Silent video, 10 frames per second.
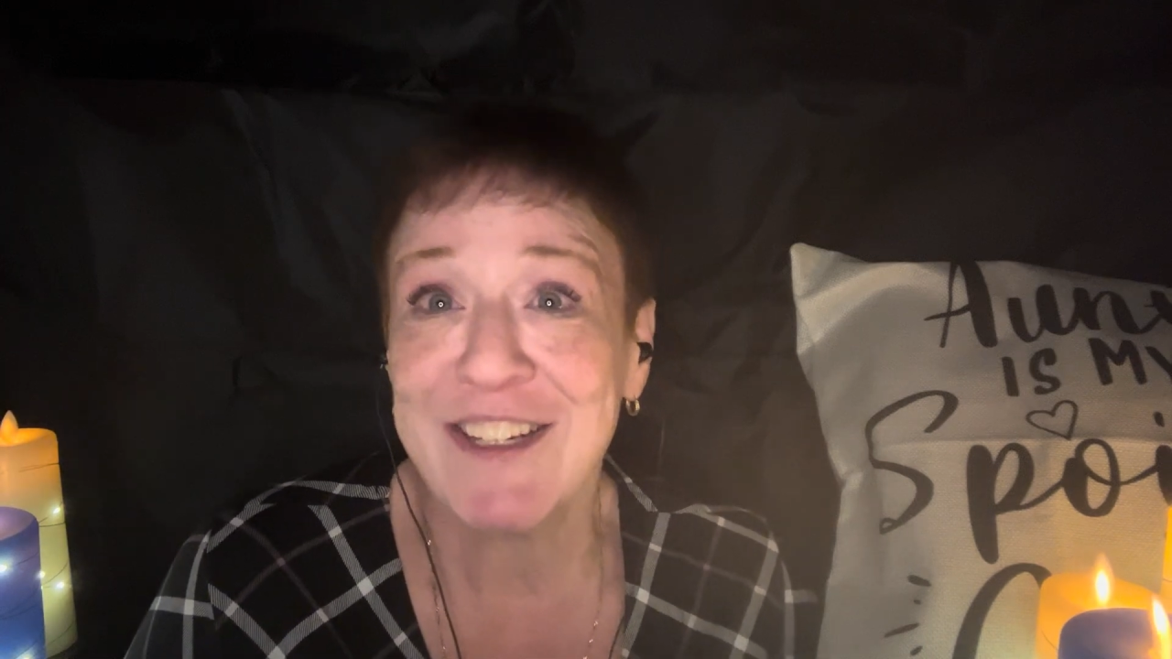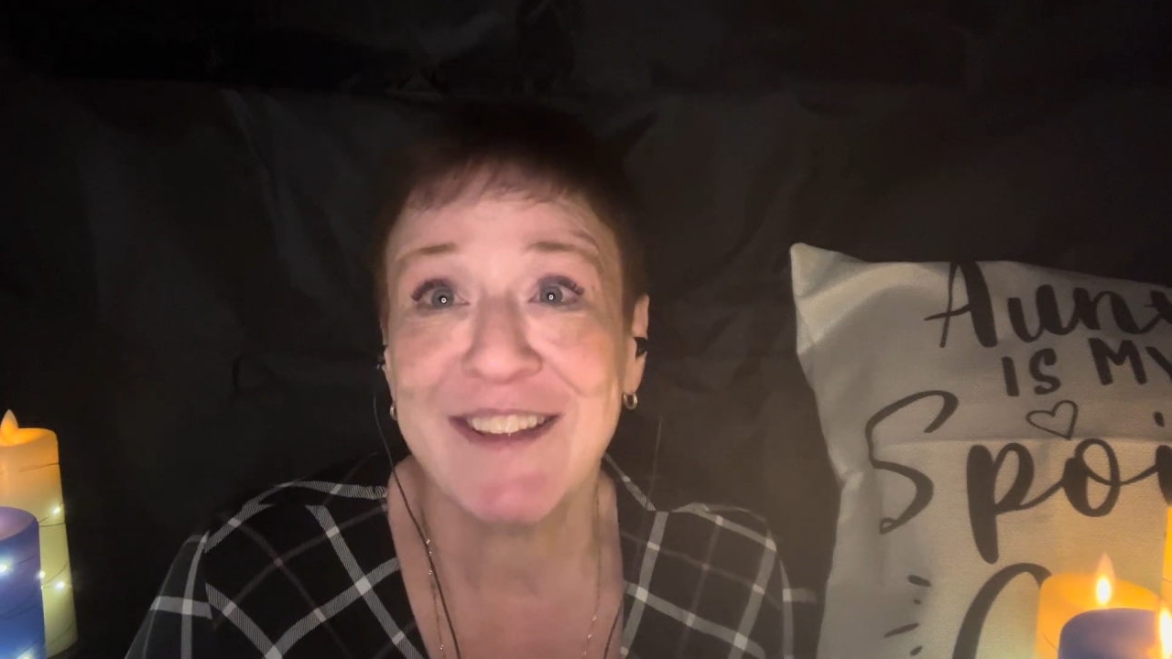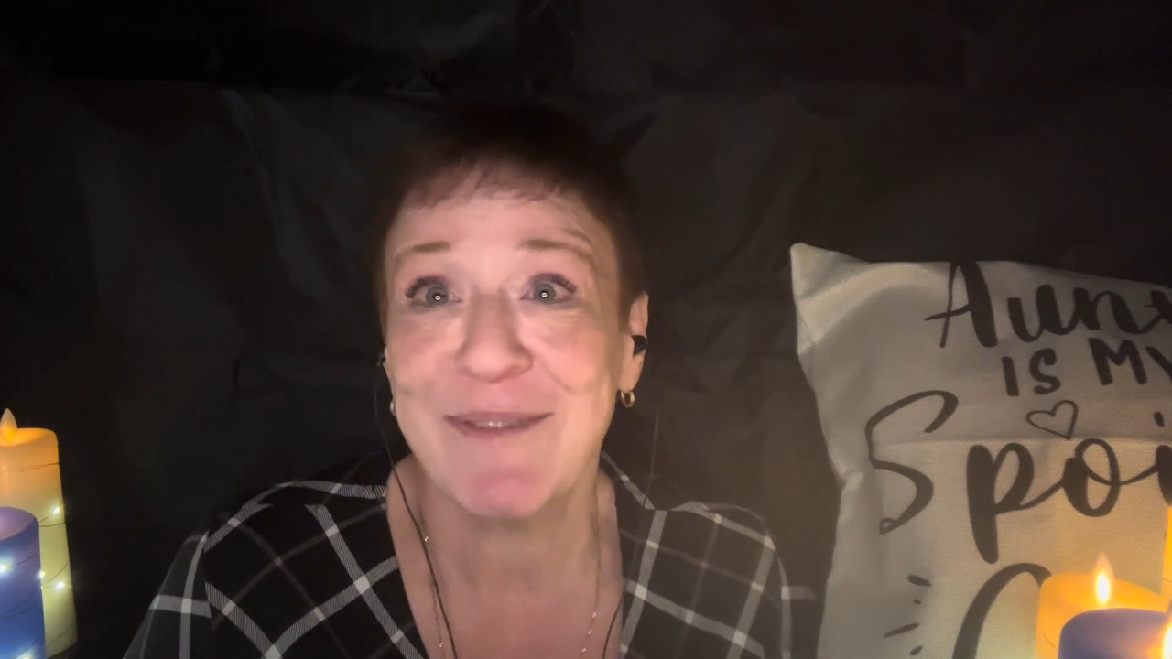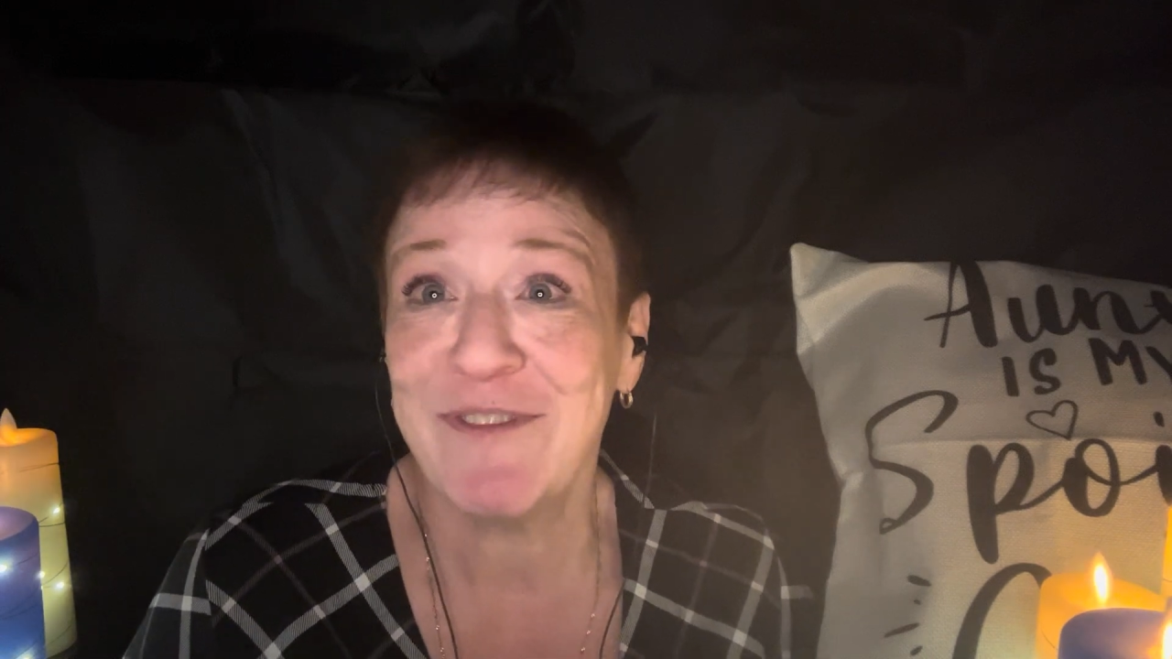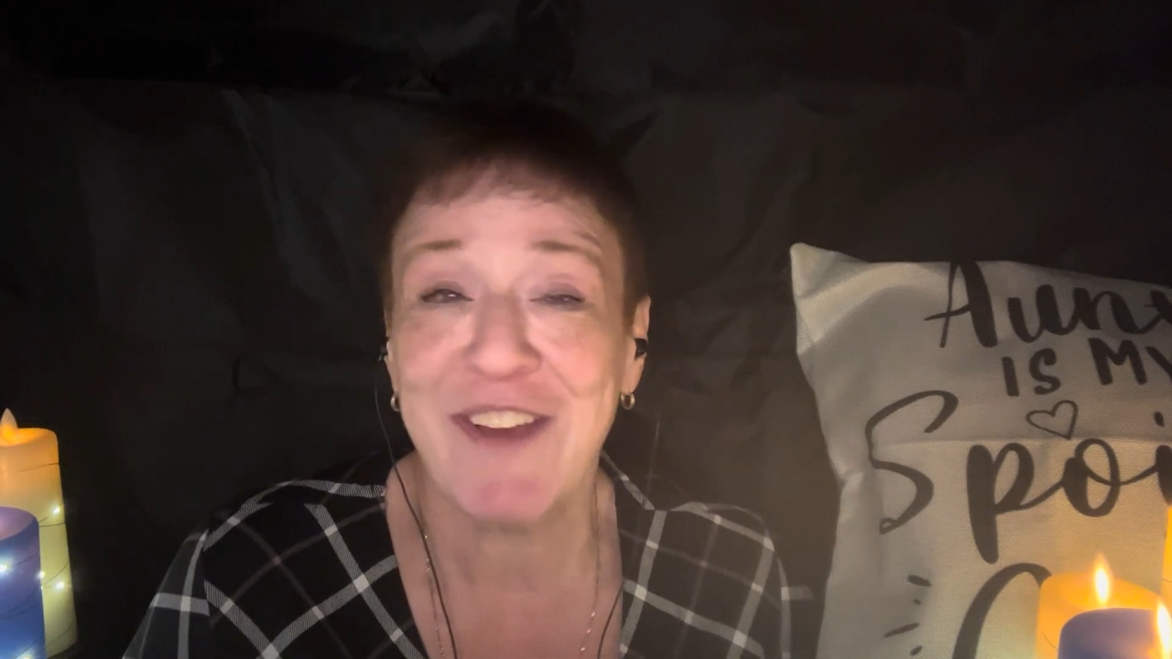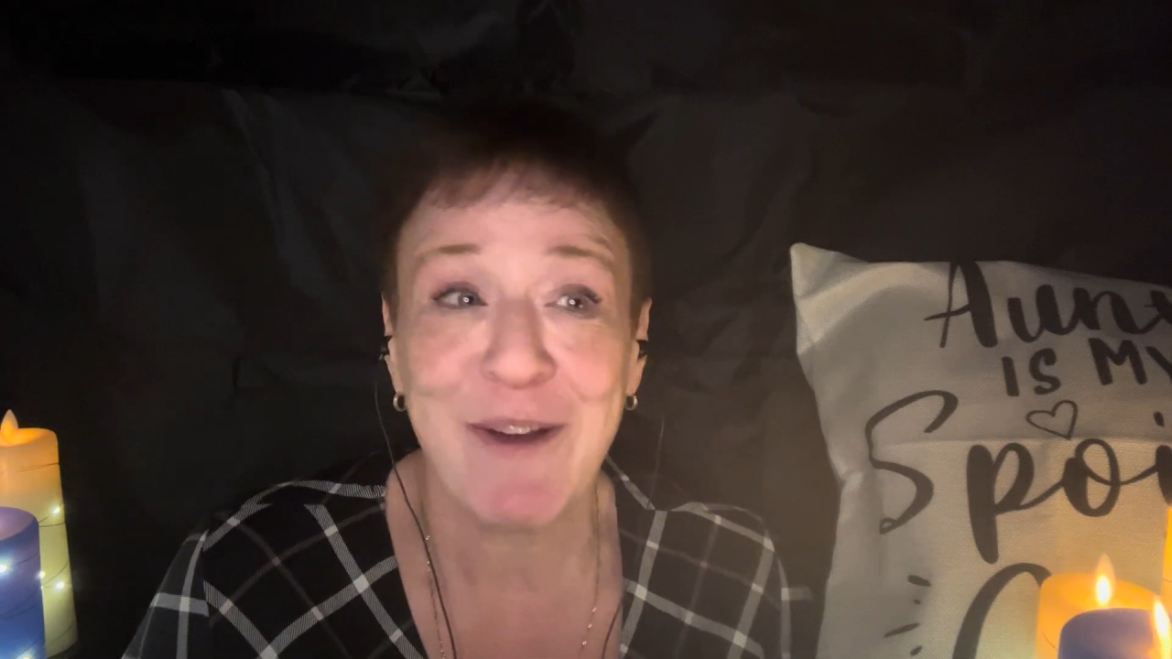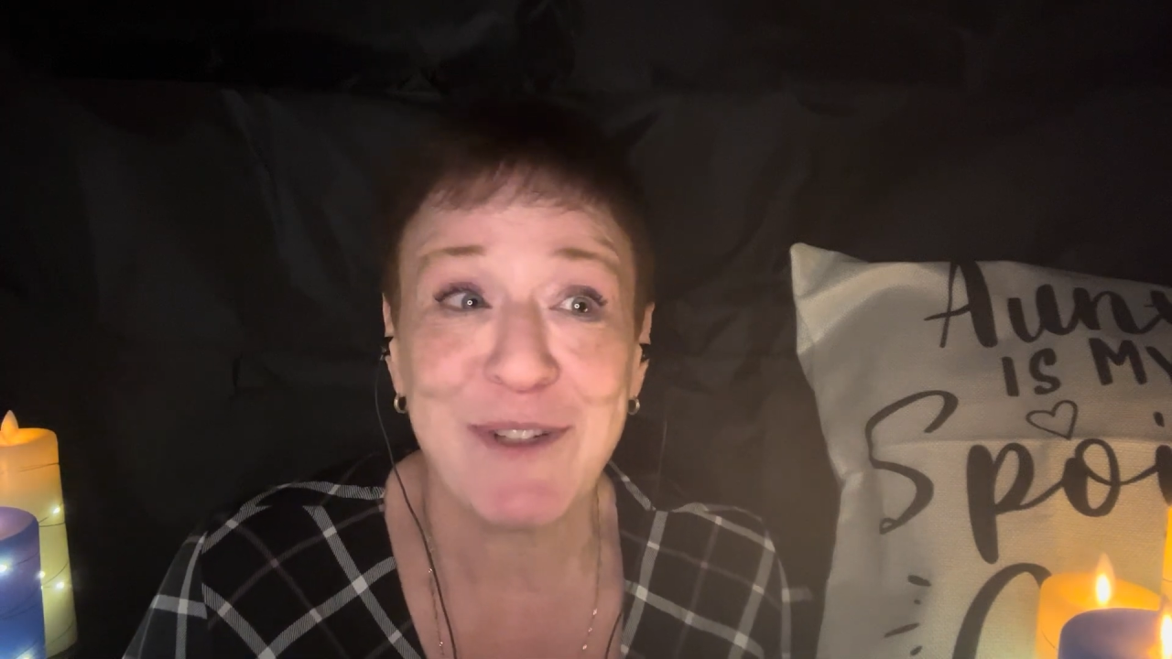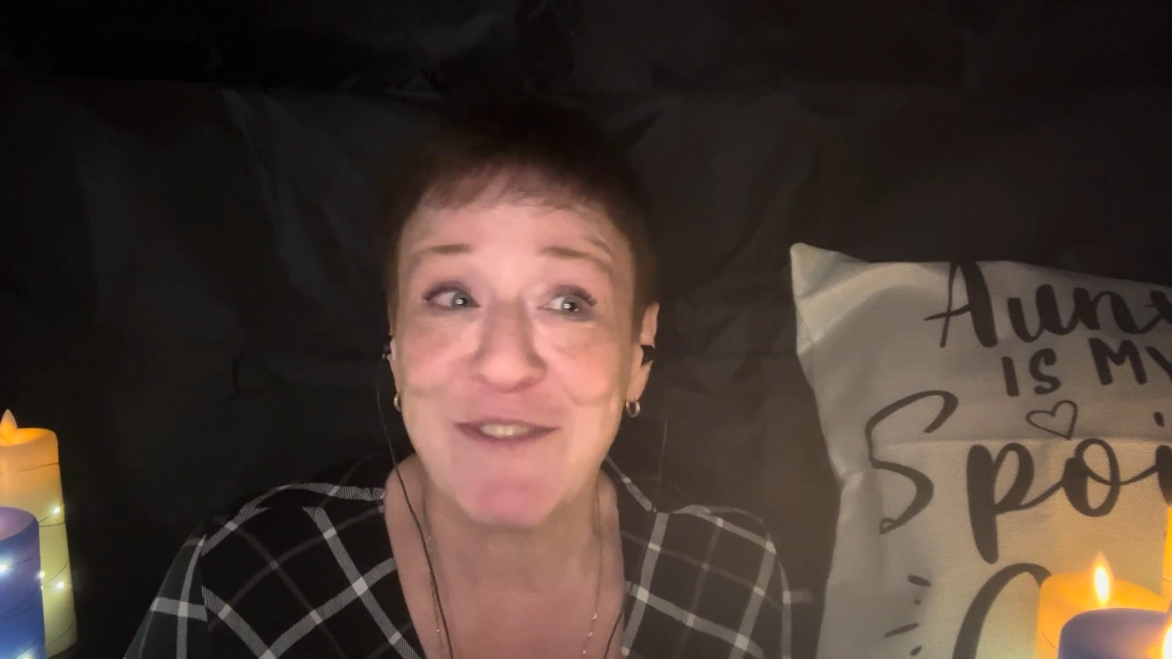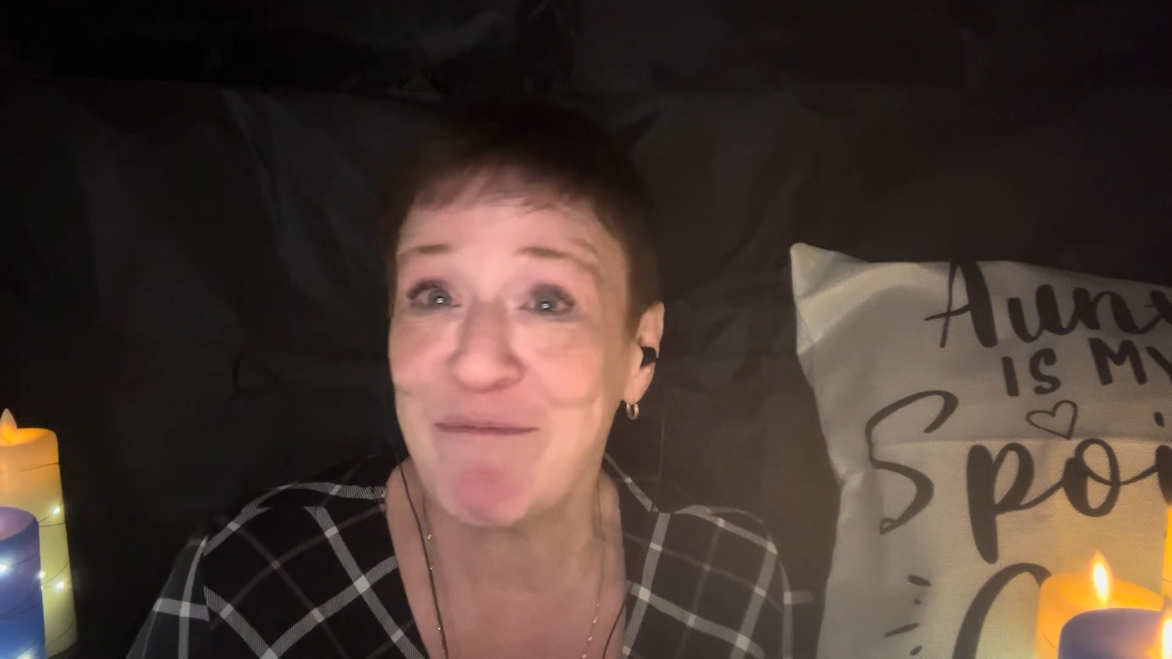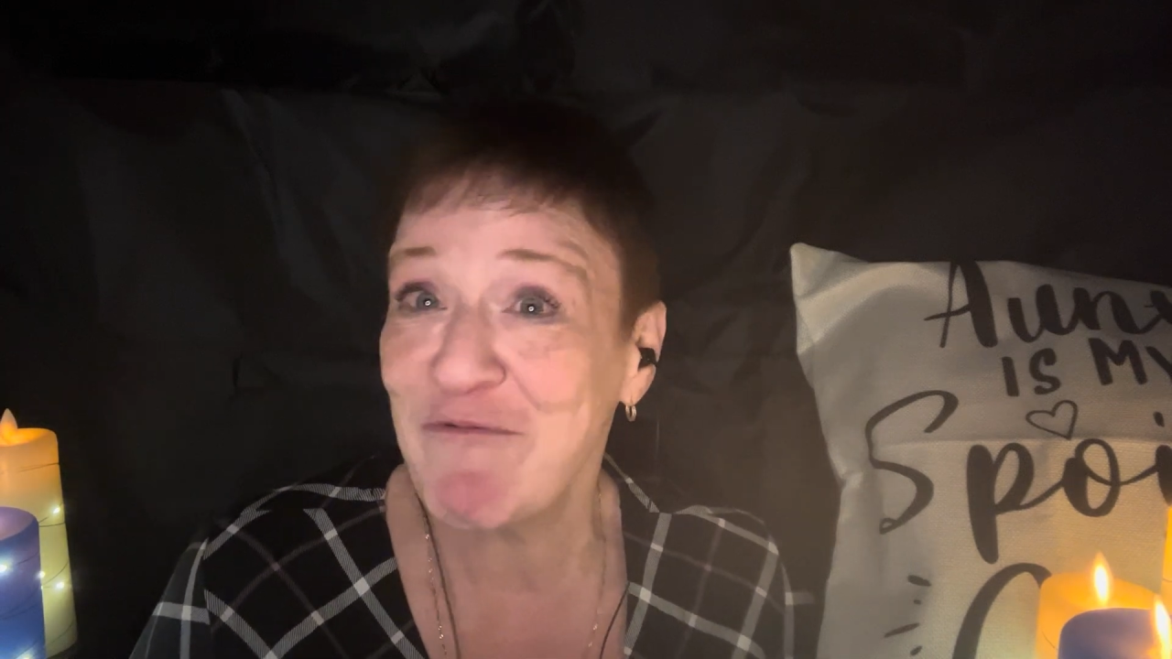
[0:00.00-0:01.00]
The vet was